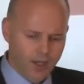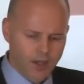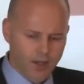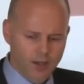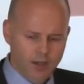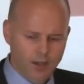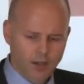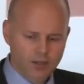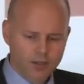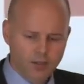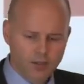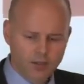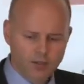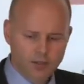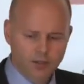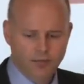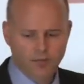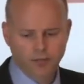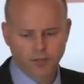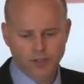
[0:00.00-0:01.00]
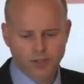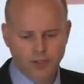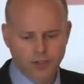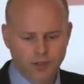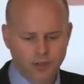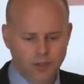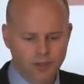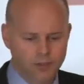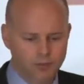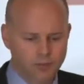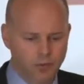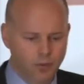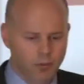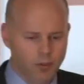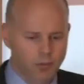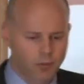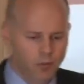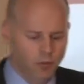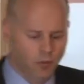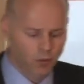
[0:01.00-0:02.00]
The alternative, which I think is probably
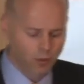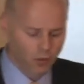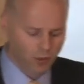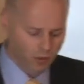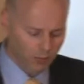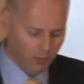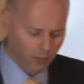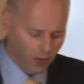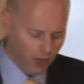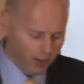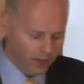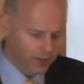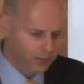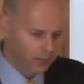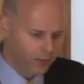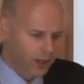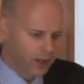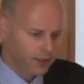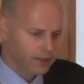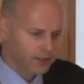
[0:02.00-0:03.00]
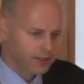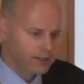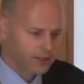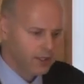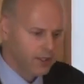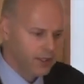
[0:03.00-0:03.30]
more applied in practice,